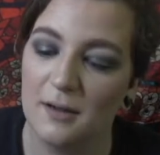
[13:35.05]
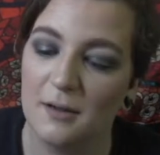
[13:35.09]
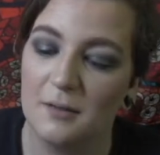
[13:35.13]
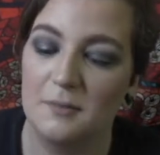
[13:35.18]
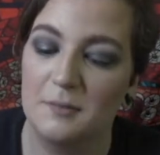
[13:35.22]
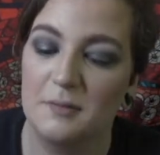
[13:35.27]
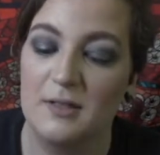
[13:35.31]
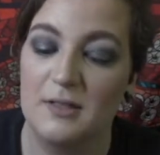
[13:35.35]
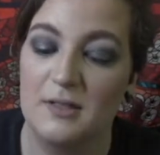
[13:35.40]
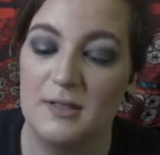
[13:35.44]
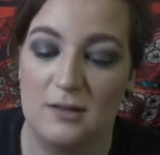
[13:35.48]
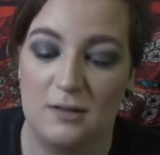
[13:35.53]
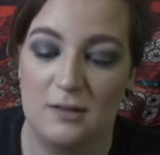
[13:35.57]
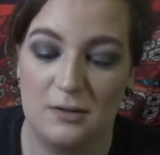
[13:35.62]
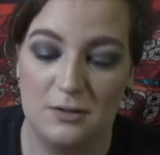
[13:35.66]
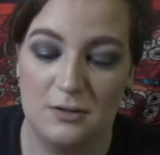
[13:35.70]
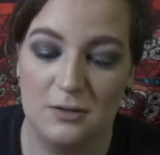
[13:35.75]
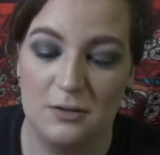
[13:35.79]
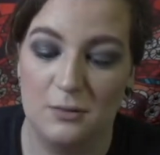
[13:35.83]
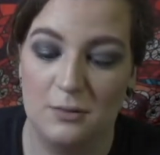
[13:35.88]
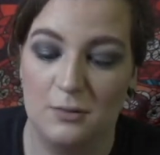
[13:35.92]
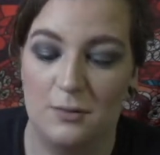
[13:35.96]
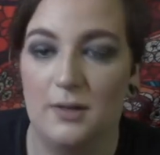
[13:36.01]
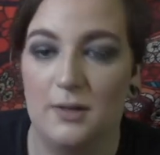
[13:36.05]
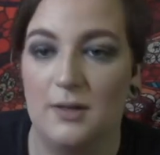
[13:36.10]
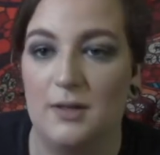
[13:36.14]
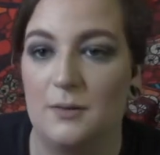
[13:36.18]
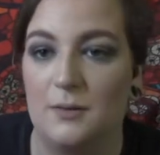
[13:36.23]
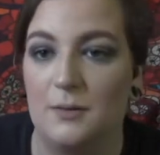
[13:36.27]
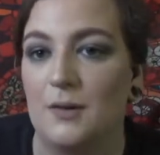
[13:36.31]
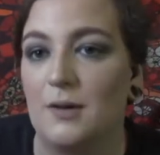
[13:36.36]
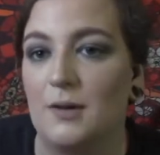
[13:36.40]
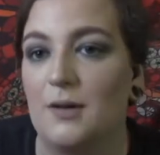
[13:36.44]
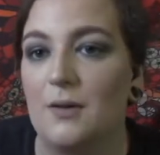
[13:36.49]
This is also really,
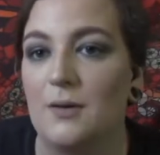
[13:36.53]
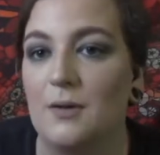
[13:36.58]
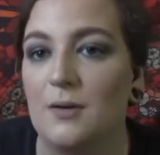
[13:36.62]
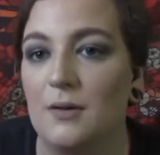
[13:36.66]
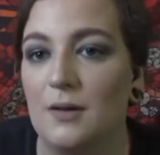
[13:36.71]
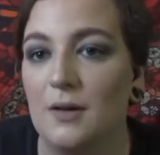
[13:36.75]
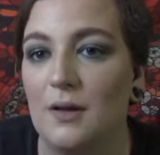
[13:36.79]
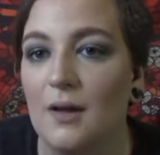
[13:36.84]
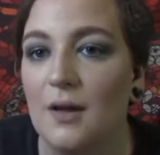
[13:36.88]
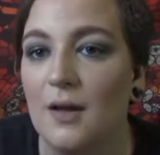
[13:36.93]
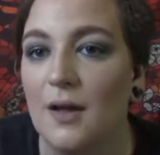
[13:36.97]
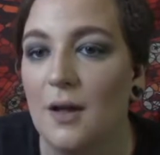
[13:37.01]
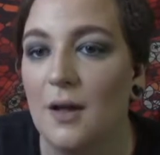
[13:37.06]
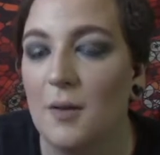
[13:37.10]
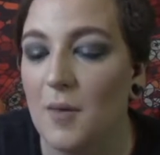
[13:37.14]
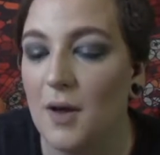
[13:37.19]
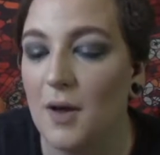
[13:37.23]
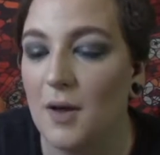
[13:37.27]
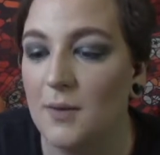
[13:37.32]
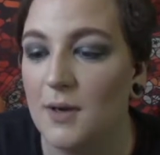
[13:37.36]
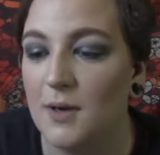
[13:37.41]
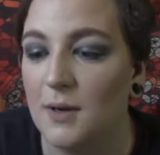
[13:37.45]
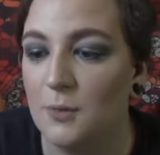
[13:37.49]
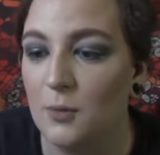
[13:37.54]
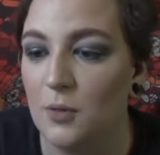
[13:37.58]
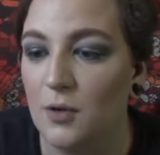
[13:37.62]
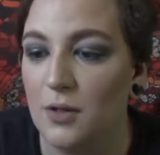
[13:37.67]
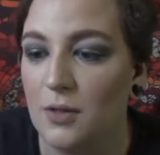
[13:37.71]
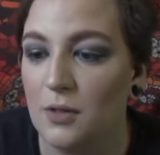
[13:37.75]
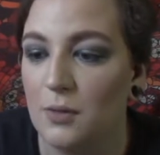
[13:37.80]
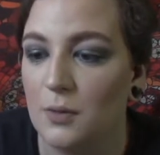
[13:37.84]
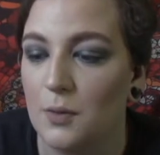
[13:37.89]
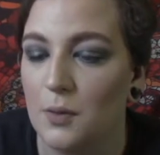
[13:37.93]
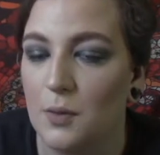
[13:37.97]
really old. My mom
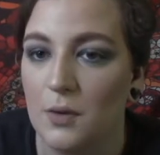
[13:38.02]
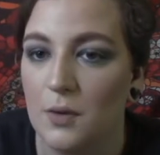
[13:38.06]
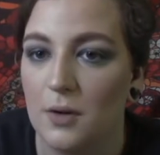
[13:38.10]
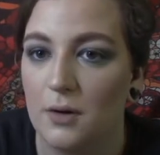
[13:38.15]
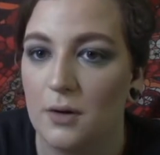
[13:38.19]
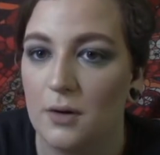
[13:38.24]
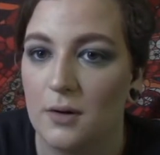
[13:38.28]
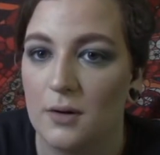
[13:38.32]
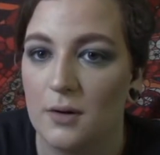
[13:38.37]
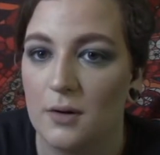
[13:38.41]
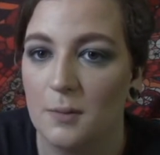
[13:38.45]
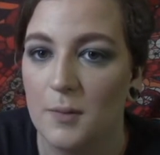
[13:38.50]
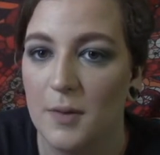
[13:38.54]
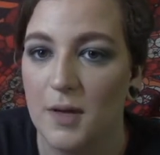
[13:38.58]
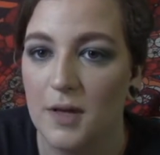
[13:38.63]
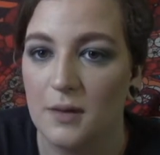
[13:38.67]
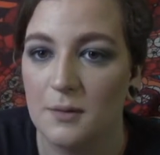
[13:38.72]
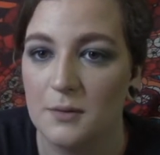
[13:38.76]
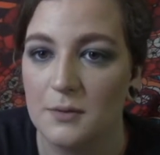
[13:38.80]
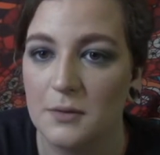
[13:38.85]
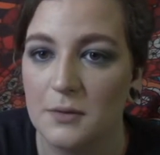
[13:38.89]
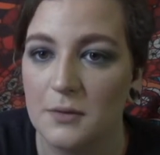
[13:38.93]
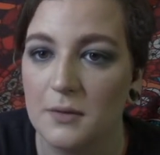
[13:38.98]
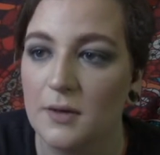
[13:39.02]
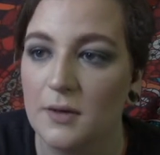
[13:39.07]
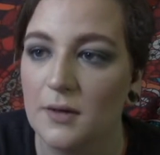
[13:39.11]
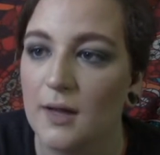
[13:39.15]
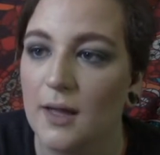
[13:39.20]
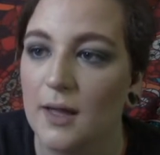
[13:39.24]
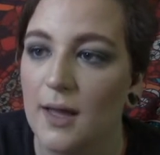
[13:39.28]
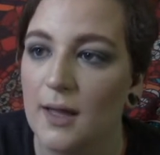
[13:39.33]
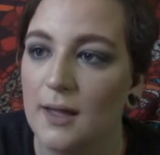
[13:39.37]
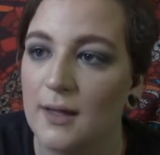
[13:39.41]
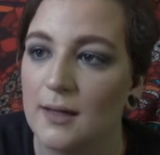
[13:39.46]
went through her makeup
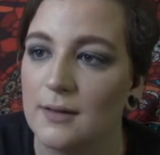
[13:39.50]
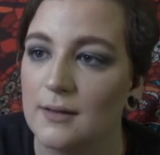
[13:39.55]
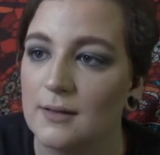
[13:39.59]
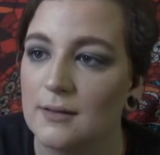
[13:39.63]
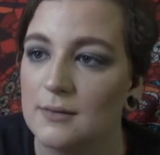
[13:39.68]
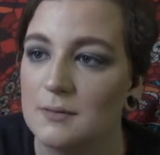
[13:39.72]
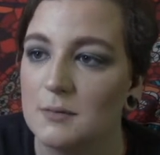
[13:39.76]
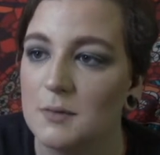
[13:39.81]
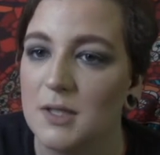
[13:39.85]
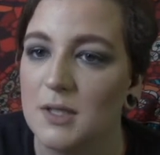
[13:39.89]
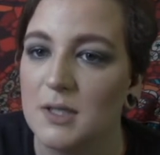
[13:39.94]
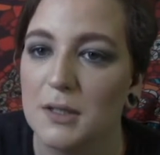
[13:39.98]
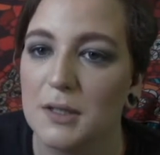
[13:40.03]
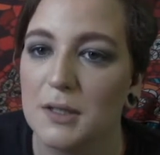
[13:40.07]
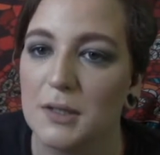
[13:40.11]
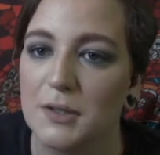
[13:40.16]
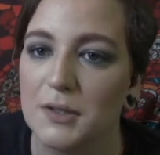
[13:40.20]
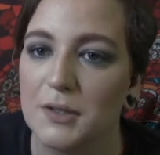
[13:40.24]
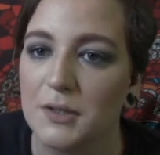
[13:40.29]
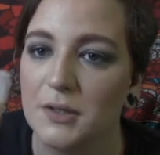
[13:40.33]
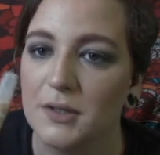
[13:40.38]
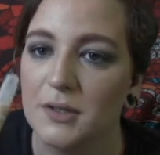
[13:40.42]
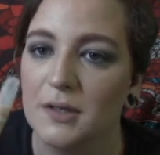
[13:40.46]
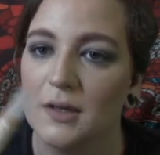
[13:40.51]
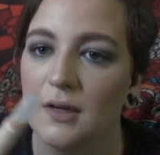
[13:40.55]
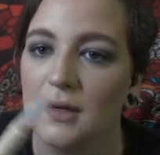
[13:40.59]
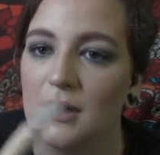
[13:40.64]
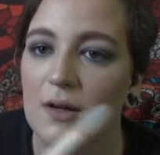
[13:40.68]
drawer and decluttered